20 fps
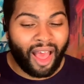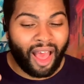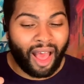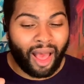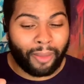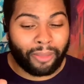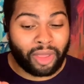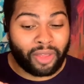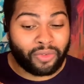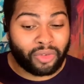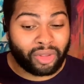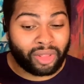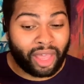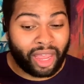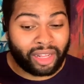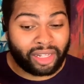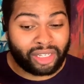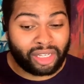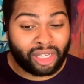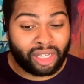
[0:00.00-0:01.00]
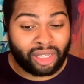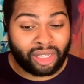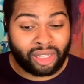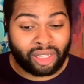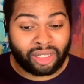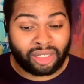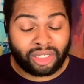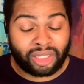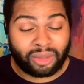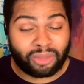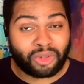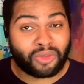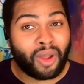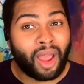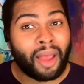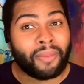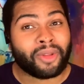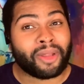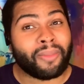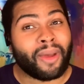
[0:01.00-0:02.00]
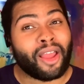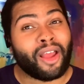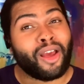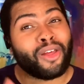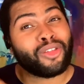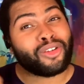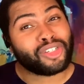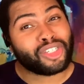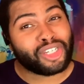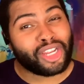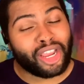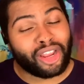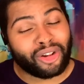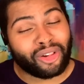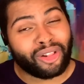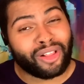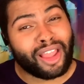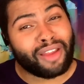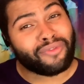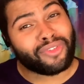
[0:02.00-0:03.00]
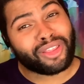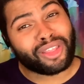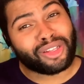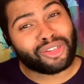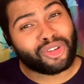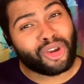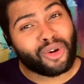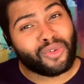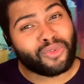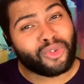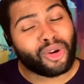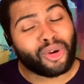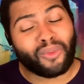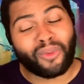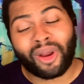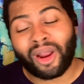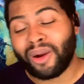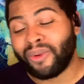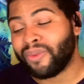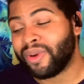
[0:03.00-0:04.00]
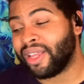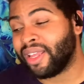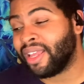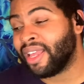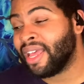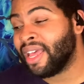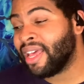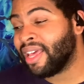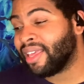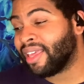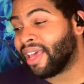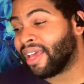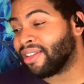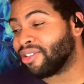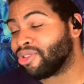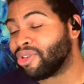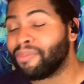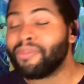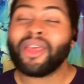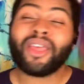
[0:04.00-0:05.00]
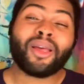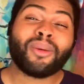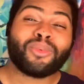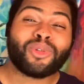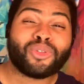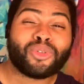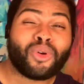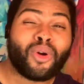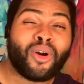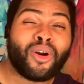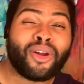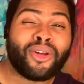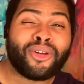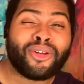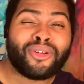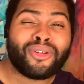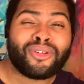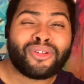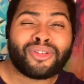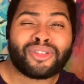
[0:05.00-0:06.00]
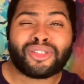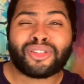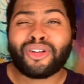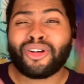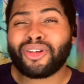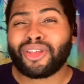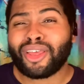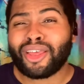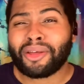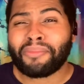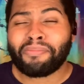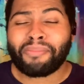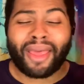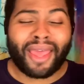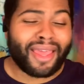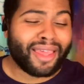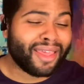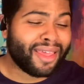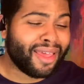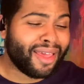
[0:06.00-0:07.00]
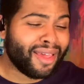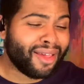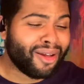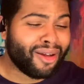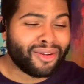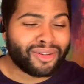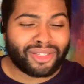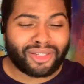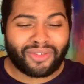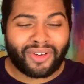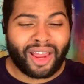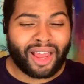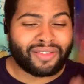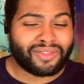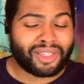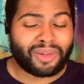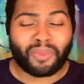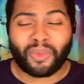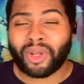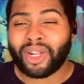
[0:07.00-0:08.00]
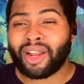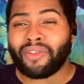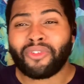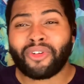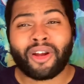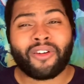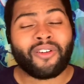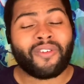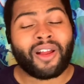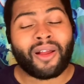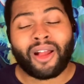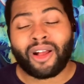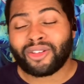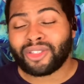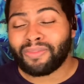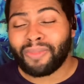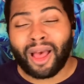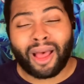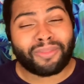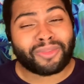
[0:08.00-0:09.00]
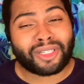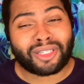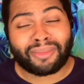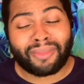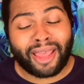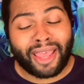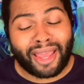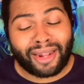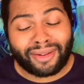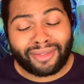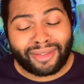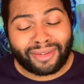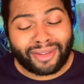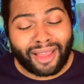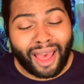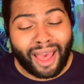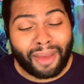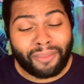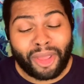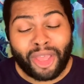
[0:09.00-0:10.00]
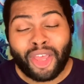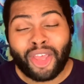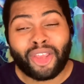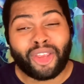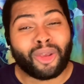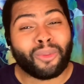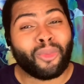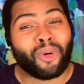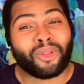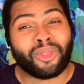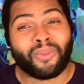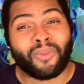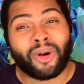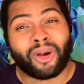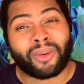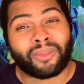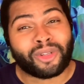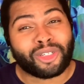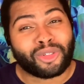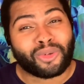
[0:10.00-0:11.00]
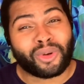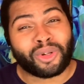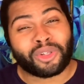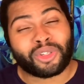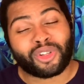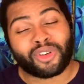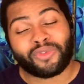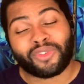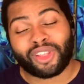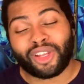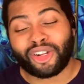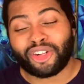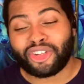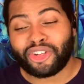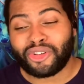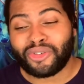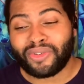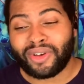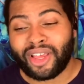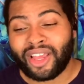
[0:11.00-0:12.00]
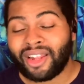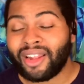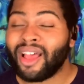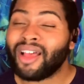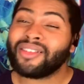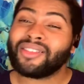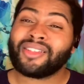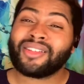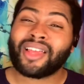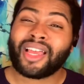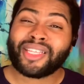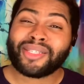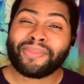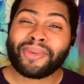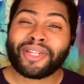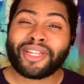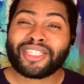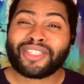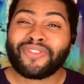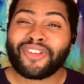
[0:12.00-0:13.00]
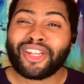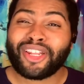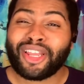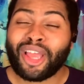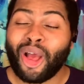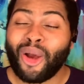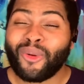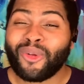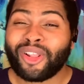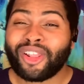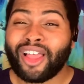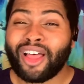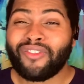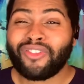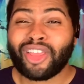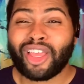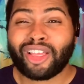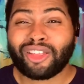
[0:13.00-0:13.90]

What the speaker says: If you'd like to subscribe to my other channel, Everything Topher, where we get into makeup tutorials, cooking, baking, arts and crafts, and whatever else pops into my head at the time, you're more than welcome to join us over there too. And I'll see you guys in my next video. Love ya.